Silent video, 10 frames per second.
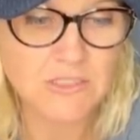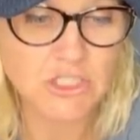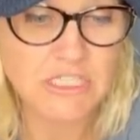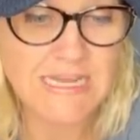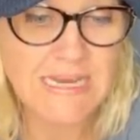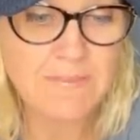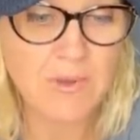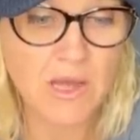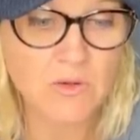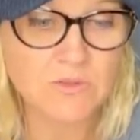Genie
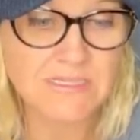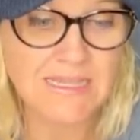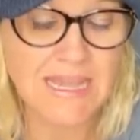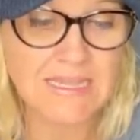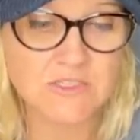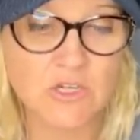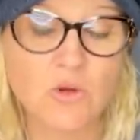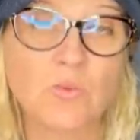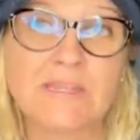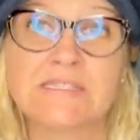Bottle
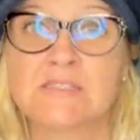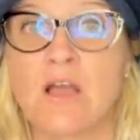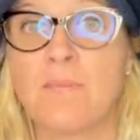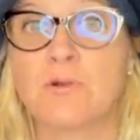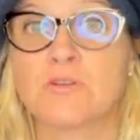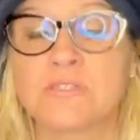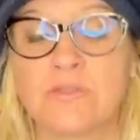Decanter with Stopper.